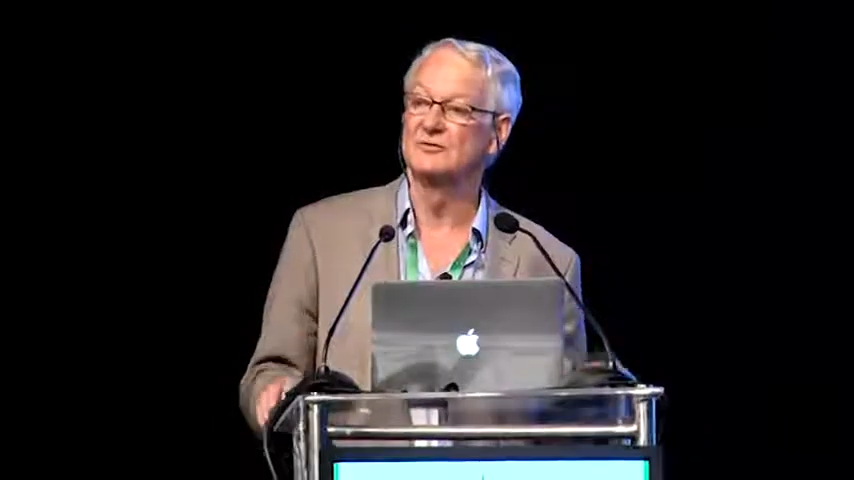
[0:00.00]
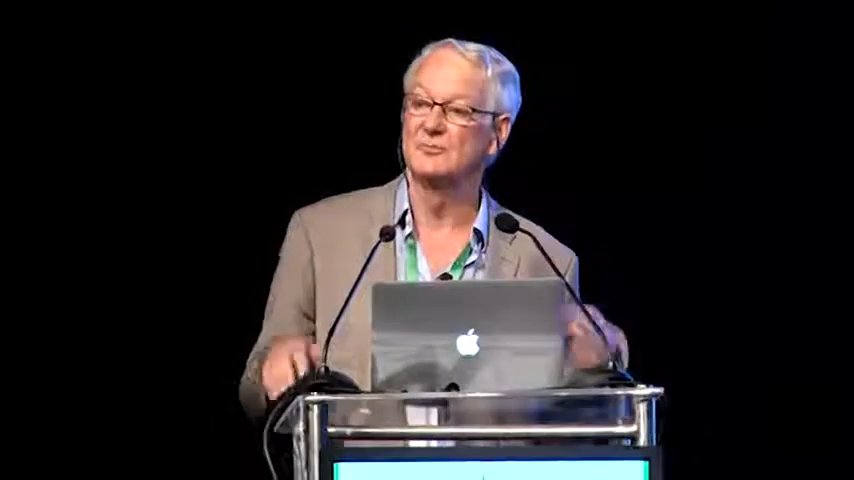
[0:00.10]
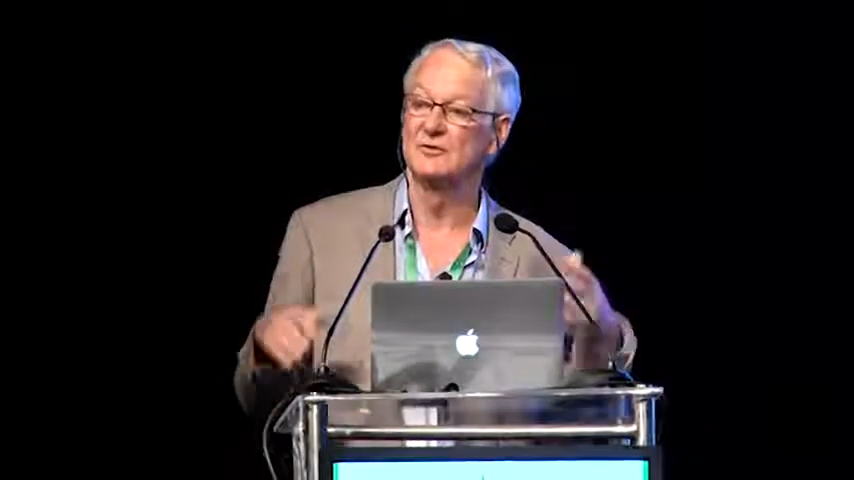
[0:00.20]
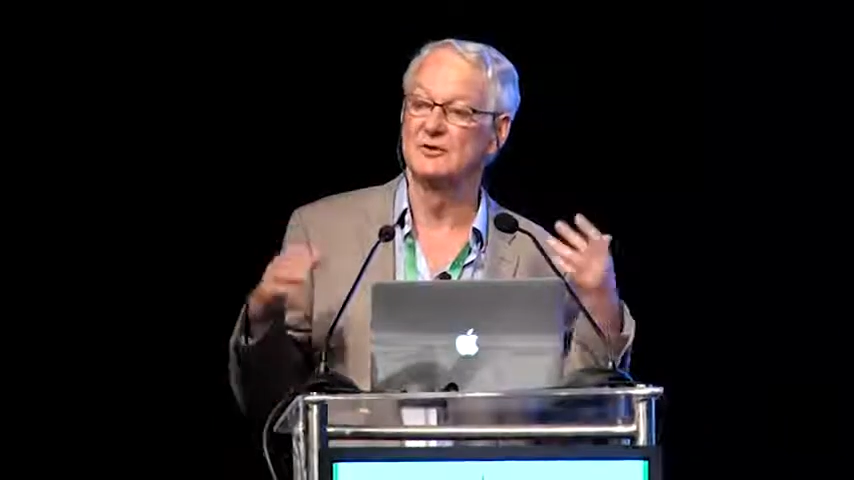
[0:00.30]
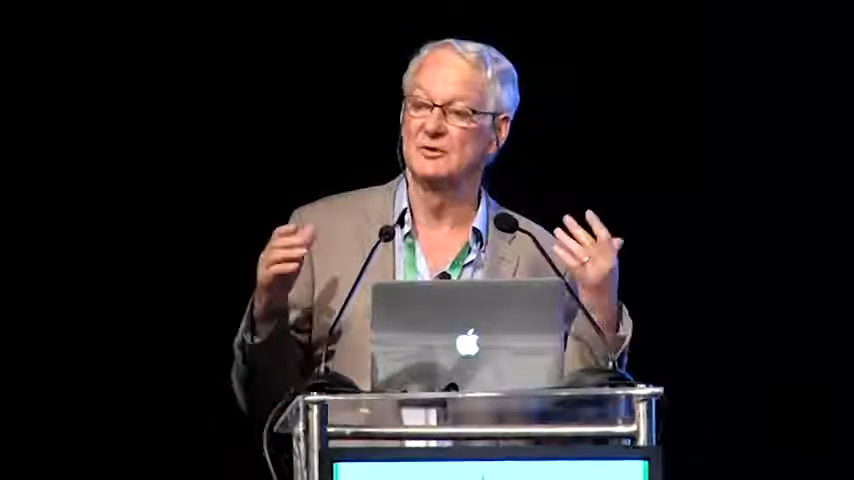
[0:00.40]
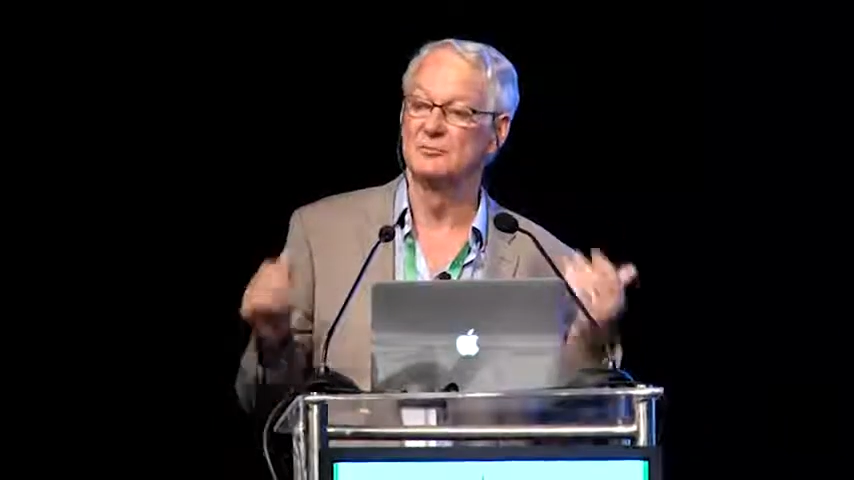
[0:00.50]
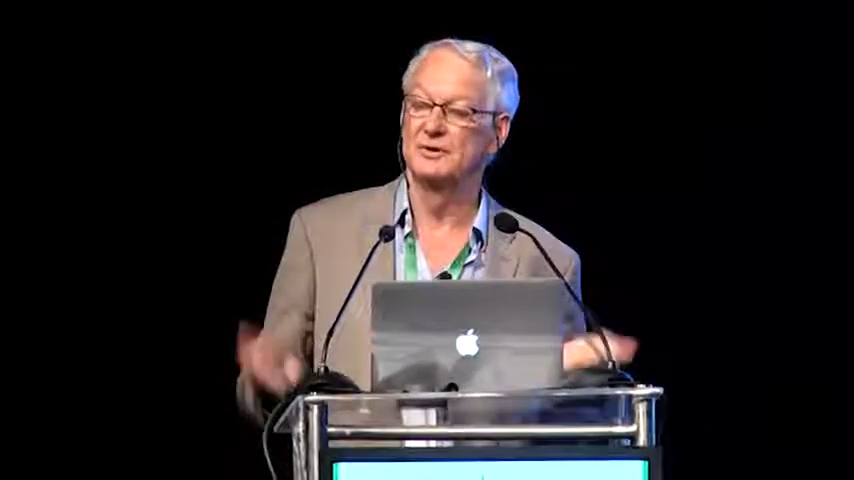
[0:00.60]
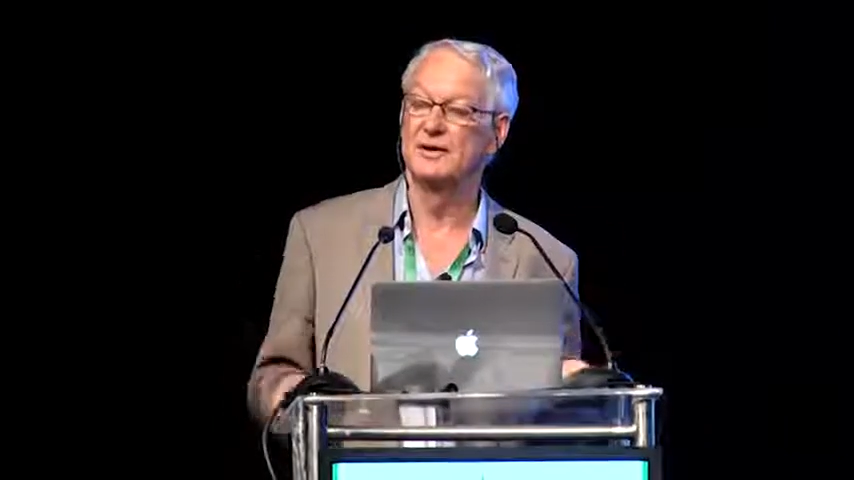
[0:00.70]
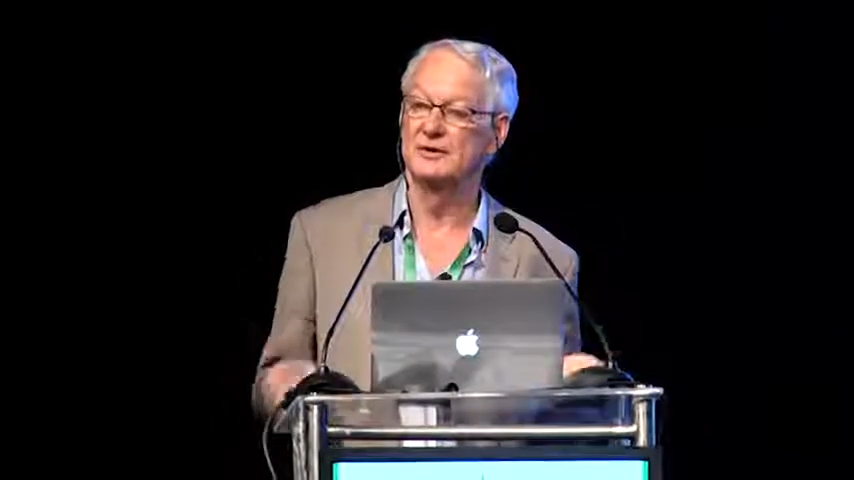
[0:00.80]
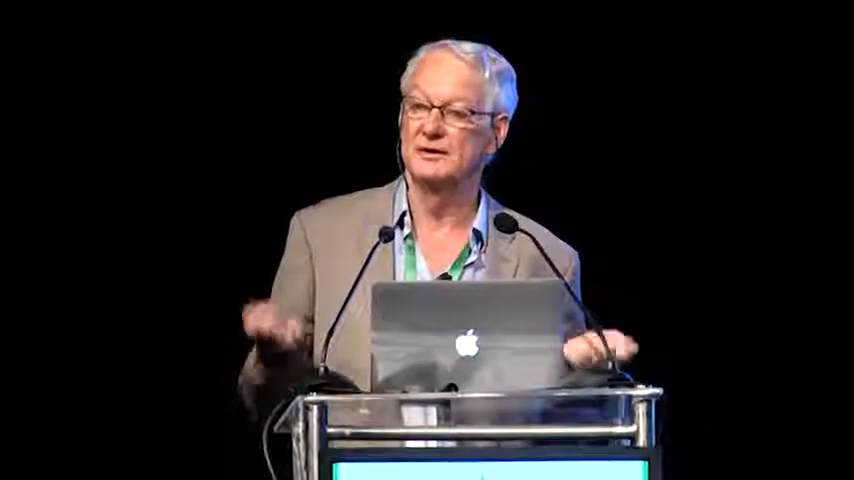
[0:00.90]
something
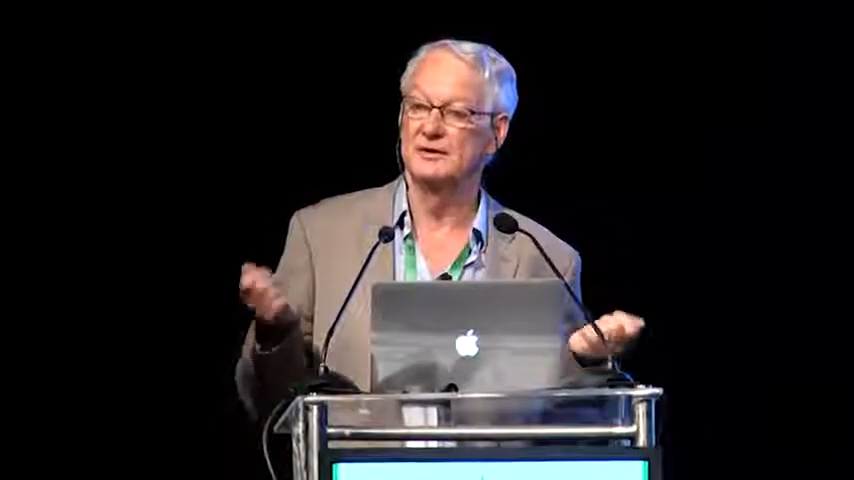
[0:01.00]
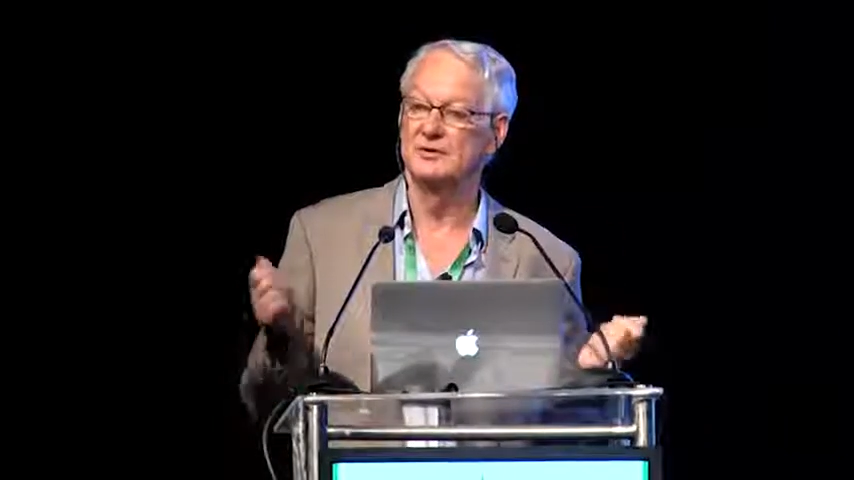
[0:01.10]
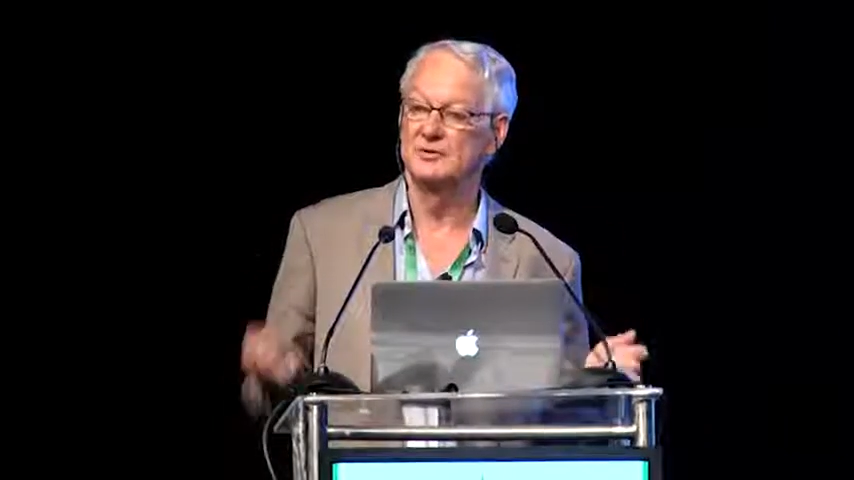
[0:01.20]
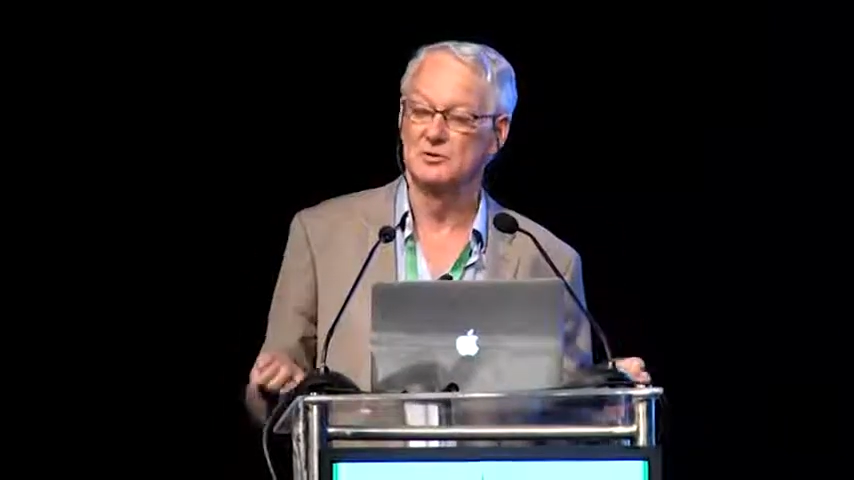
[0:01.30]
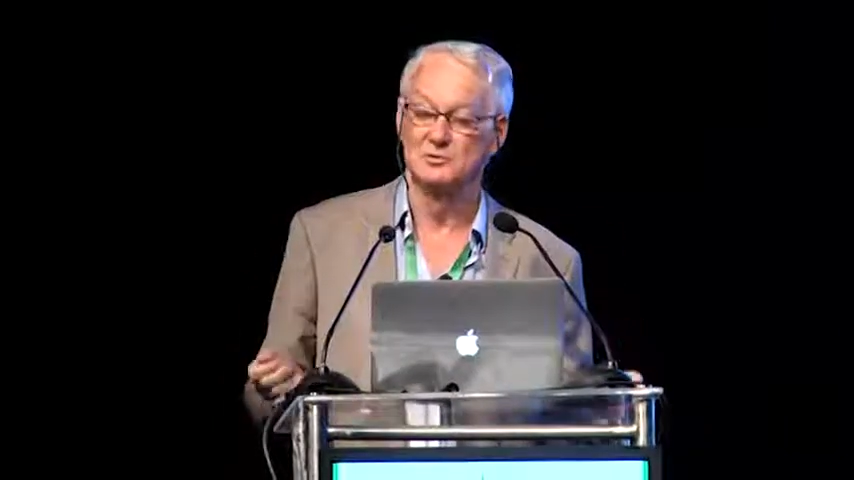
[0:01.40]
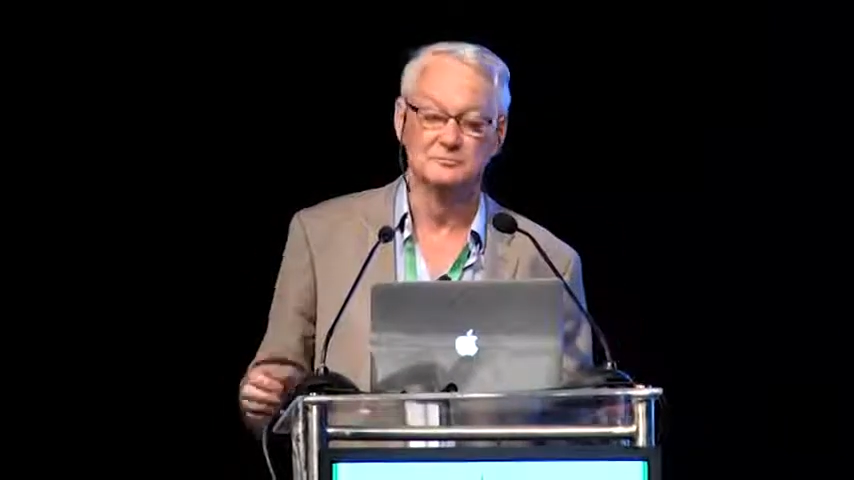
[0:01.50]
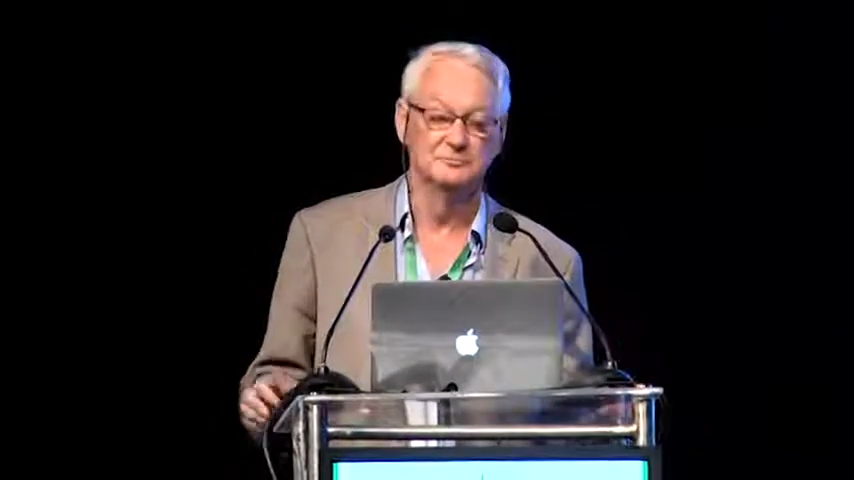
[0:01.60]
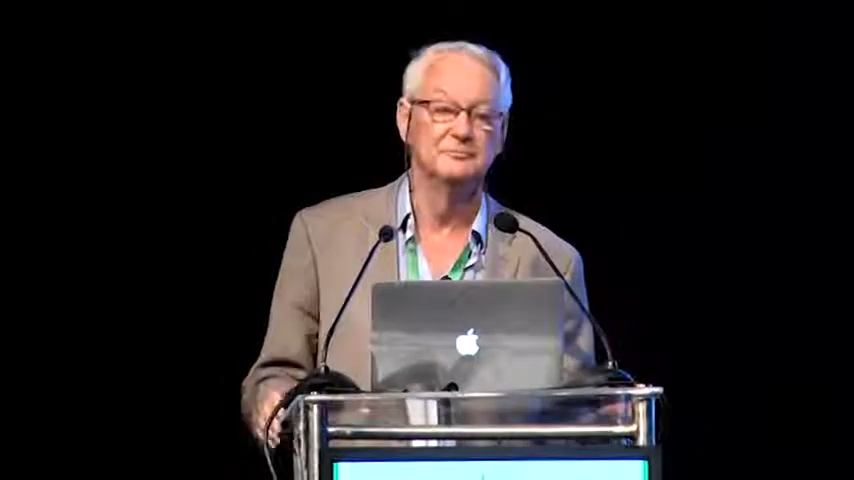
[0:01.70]
completely new.